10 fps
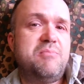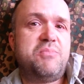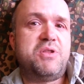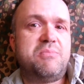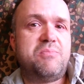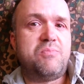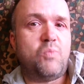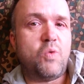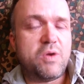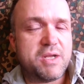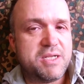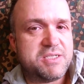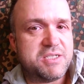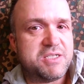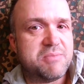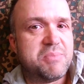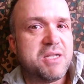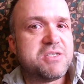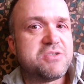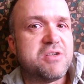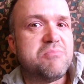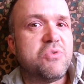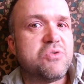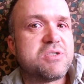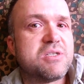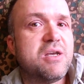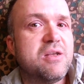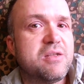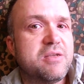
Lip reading: but the water gets into your bloodstream more slowly.